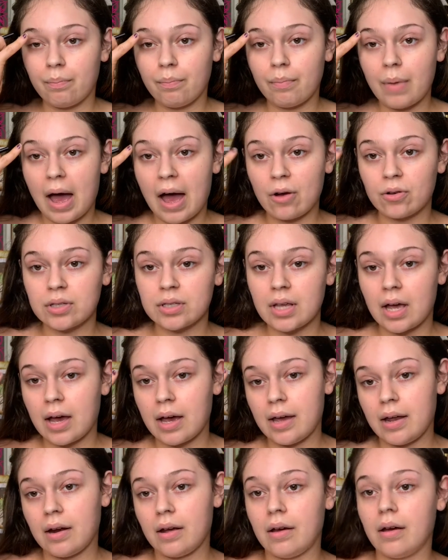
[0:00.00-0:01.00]

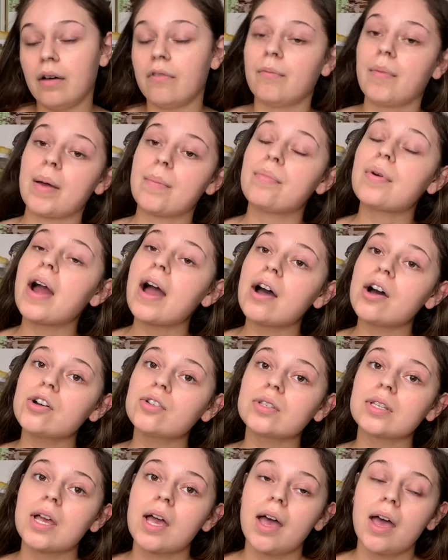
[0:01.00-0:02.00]
outside of my
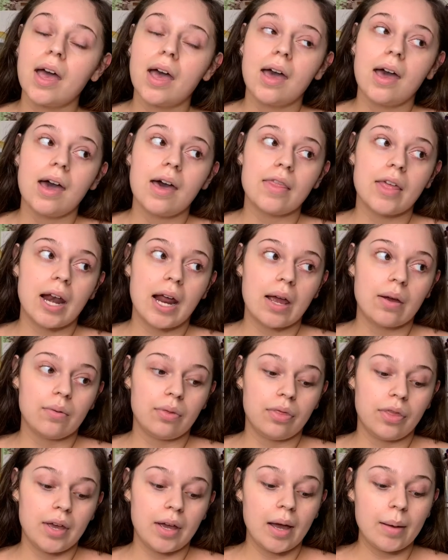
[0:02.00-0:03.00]
brows, and then I
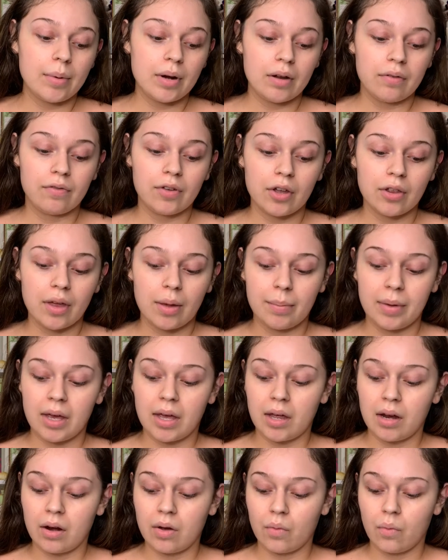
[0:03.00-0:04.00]
think I'm going to fill them
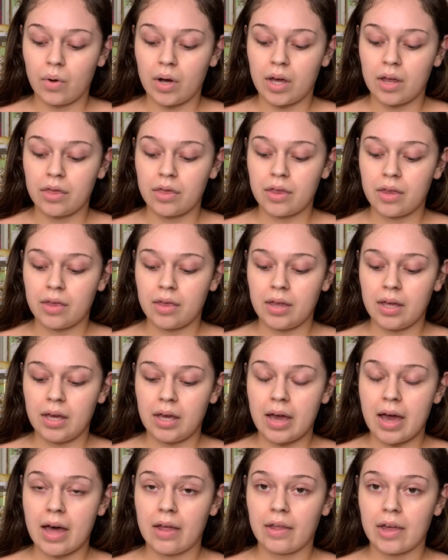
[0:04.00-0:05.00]
in with the
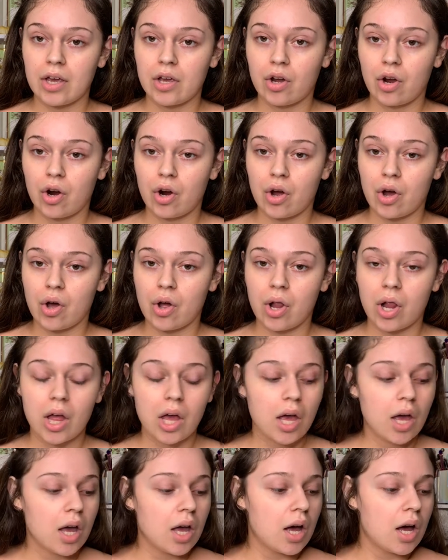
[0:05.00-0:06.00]
LA Girl
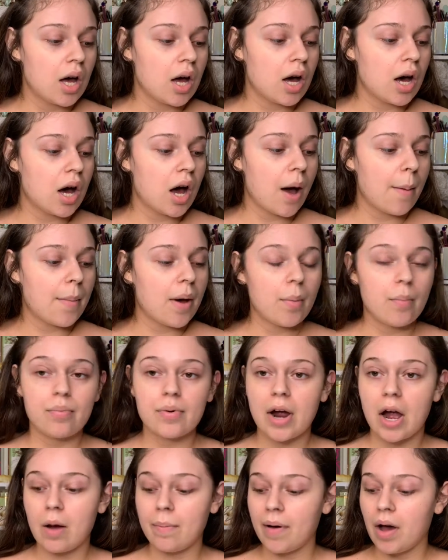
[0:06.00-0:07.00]

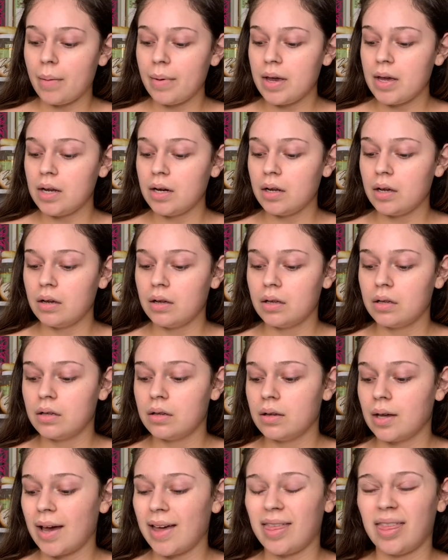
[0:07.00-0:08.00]
brow pomade.
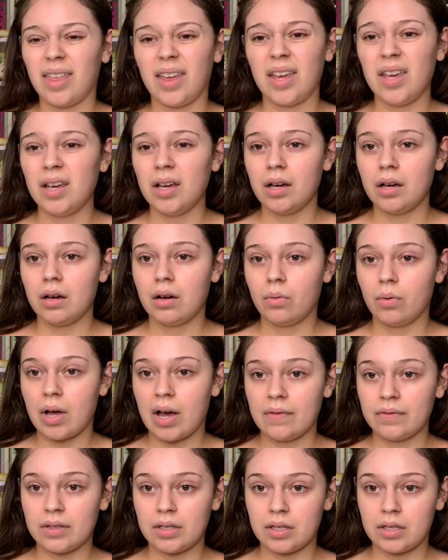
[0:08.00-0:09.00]
I think we'll
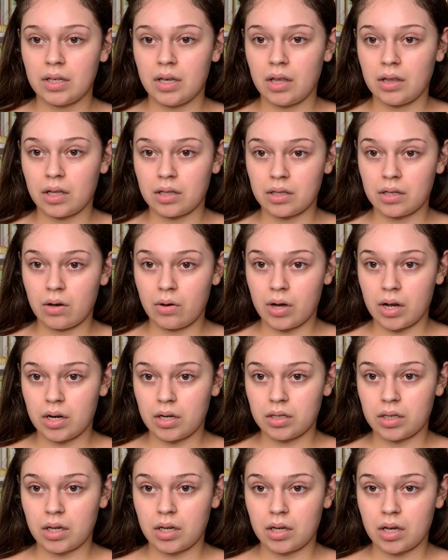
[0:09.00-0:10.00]
have to see. Let's go ahead
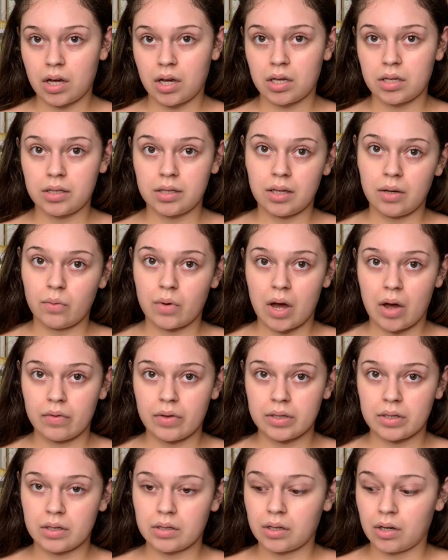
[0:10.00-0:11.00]
and see how
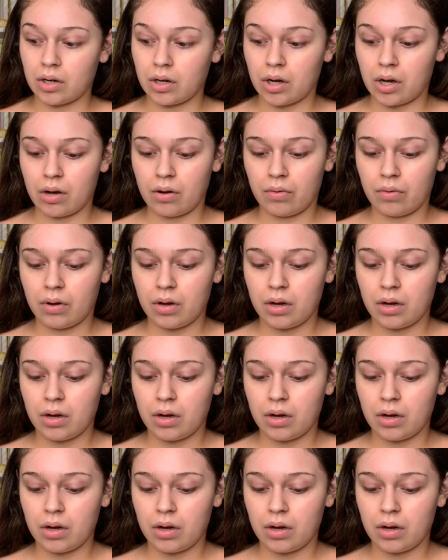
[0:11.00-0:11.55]
this is going to go.